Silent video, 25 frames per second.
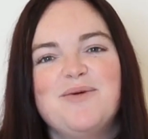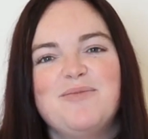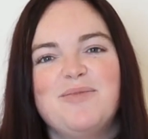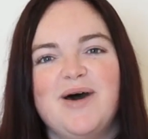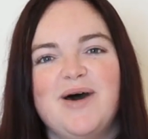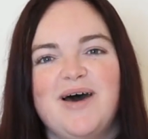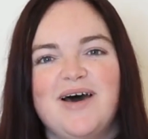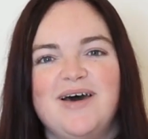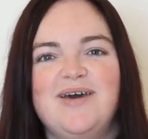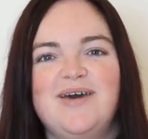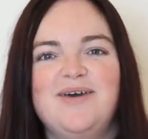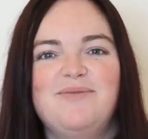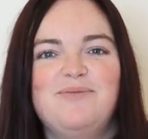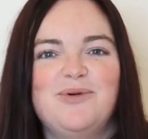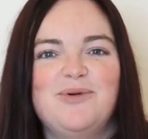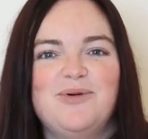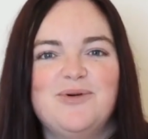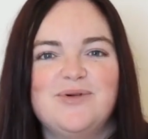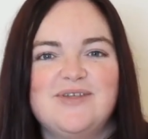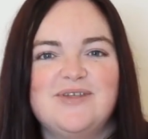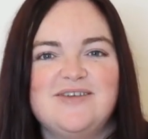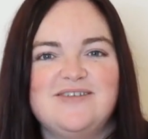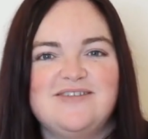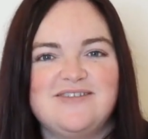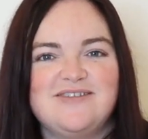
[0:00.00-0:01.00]
But I
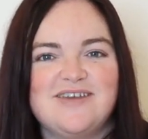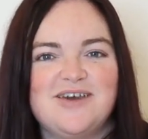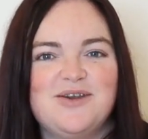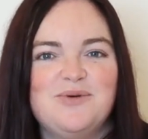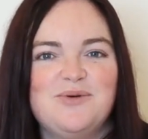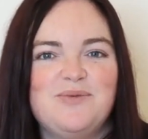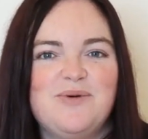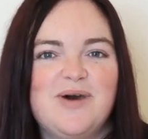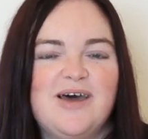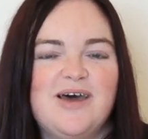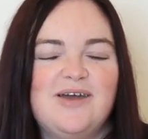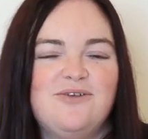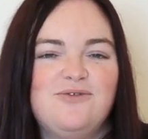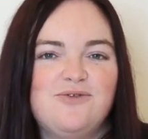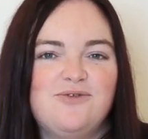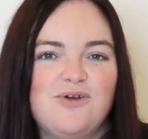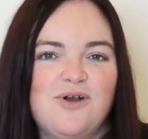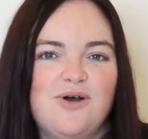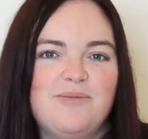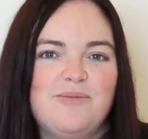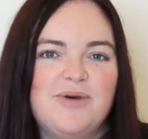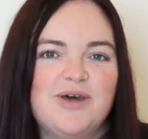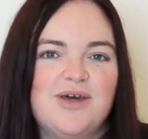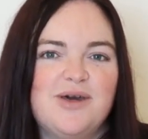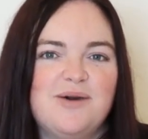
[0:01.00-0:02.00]
bought this saddle pad
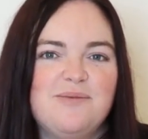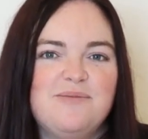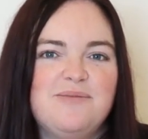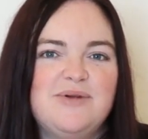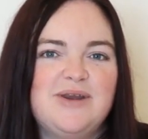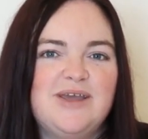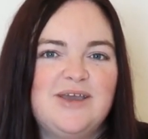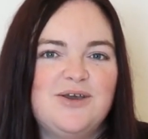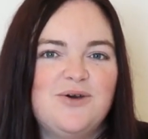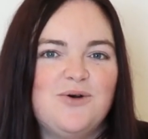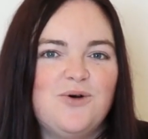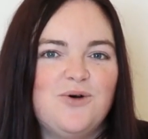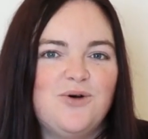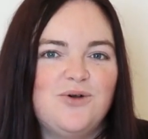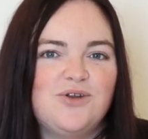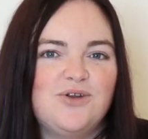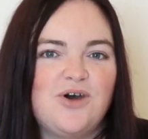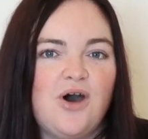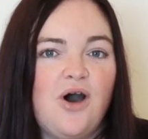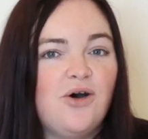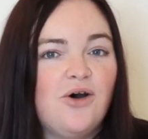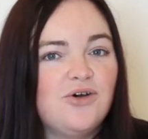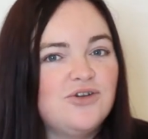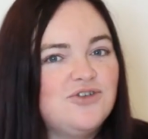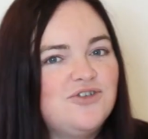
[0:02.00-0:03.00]
from a company called
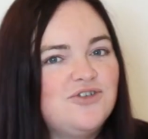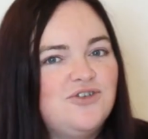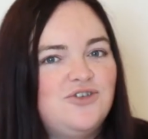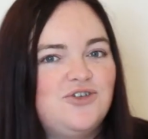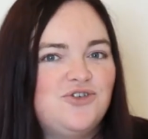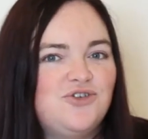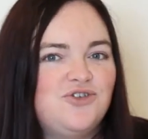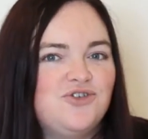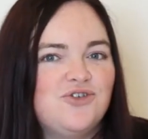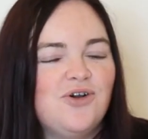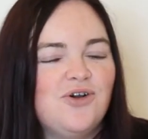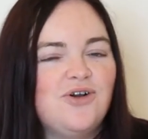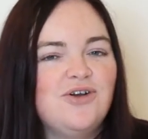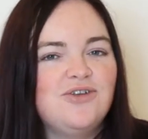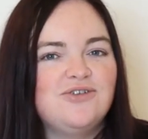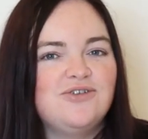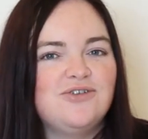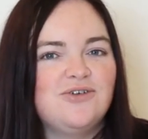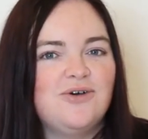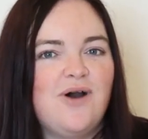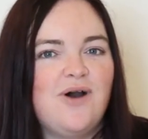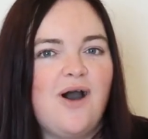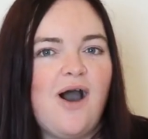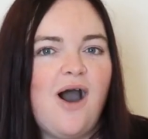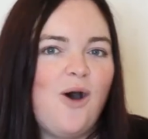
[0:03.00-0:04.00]
Hot to Trot,
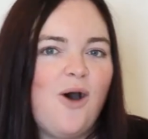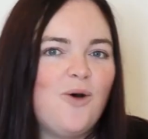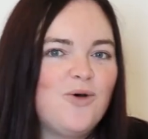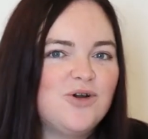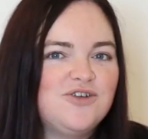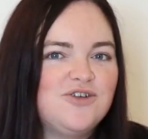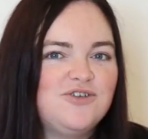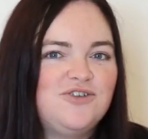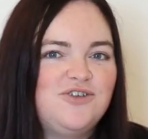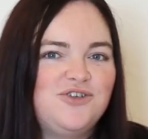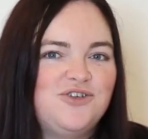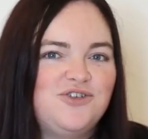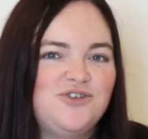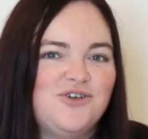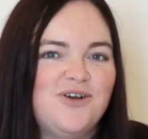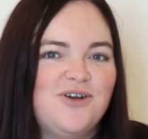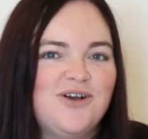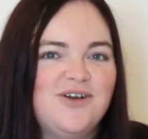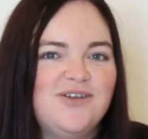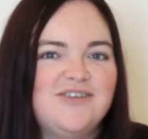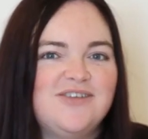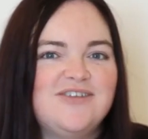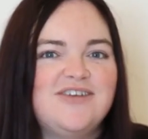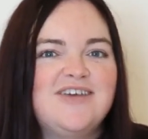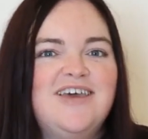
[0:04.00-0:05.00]
or Halt to
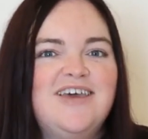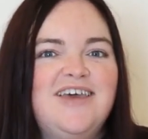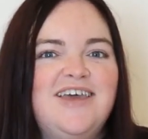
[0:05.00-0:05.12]
Trot.